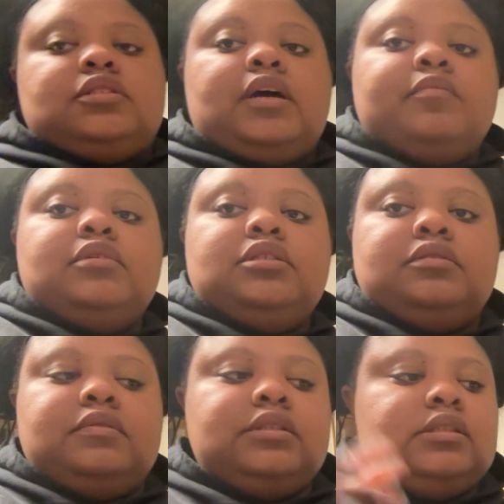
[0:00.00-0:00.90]
So I've been
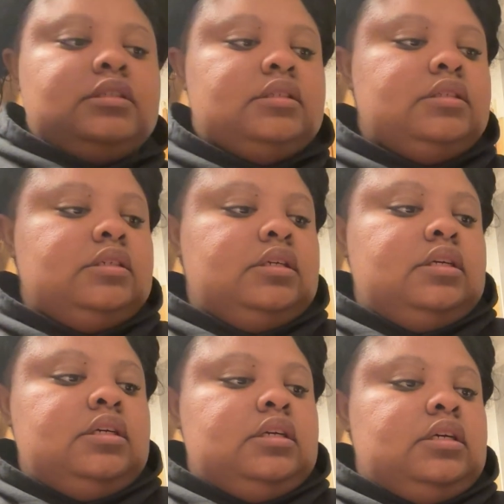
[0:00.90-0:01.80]
doing
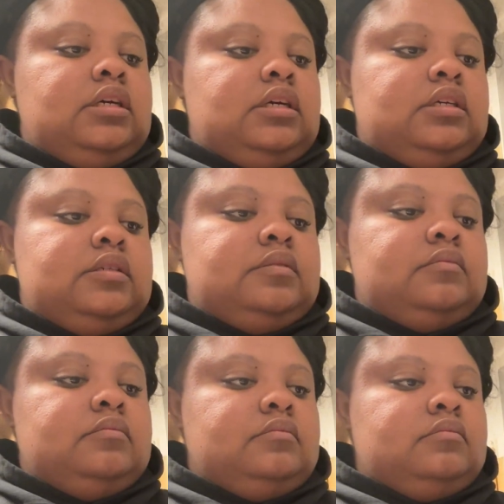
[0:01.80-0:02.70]

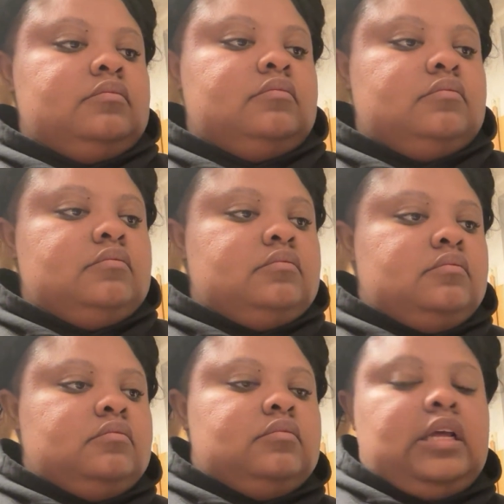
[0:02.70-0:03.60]
um,
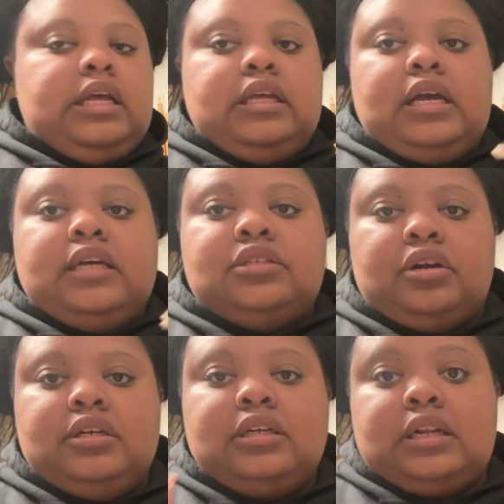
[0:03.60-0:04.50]
a I
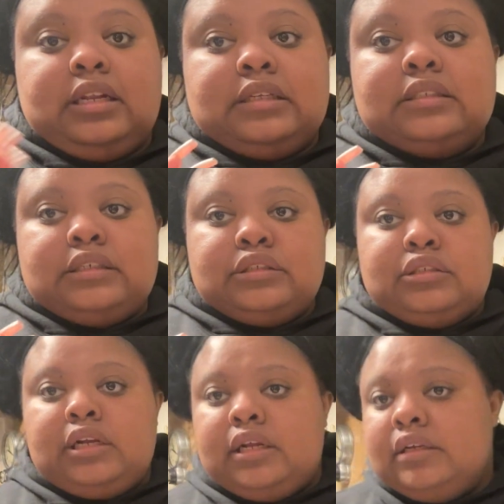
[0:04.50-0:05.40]
started a cleanse
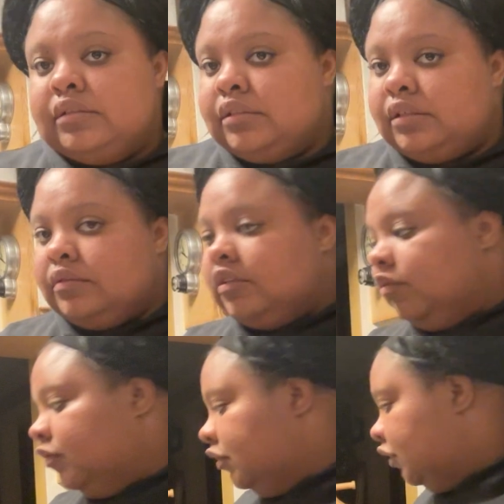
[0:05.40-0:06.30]
yesterday. So give me
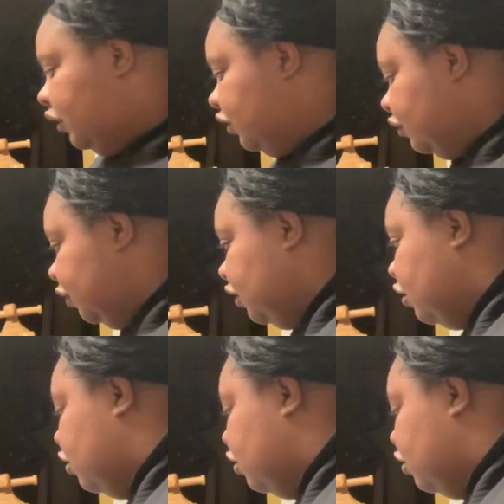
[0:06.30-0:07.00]
one second here.